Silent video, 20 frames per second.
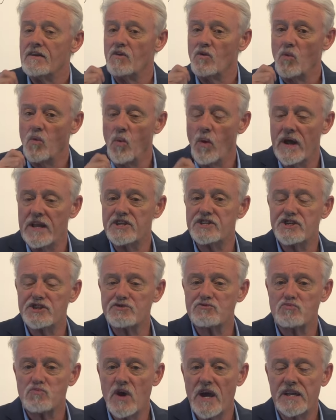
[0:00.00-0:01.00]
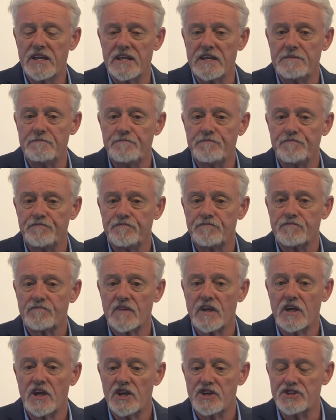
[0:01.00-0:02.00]
When she's ready,
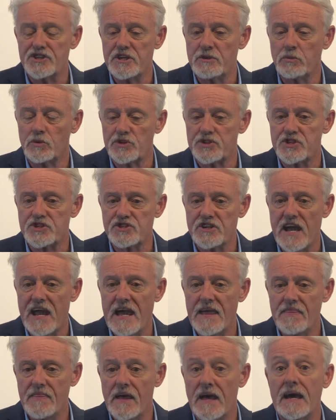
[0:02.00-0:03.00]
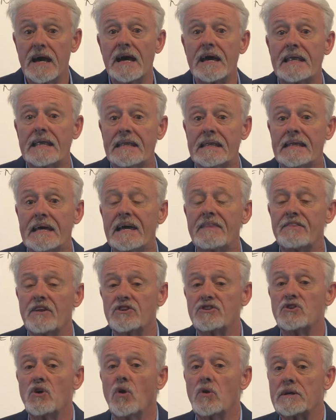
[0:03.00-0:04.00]
she will stand there and let the
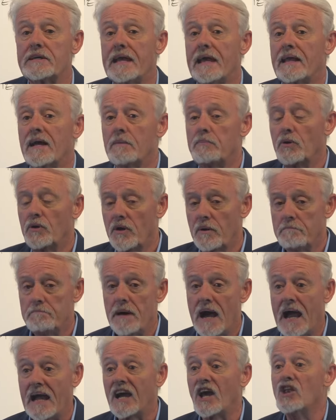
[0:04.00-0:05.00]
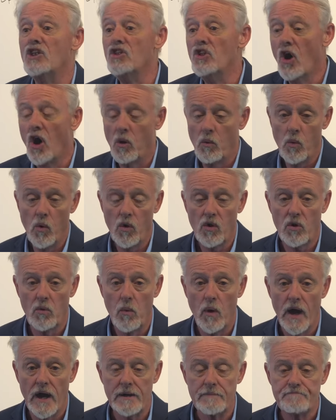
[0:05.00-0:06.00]
dog get up on her back and not walk
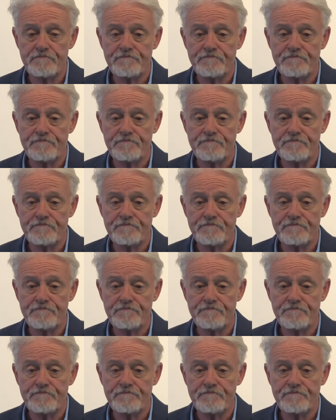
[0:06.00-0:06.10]
away.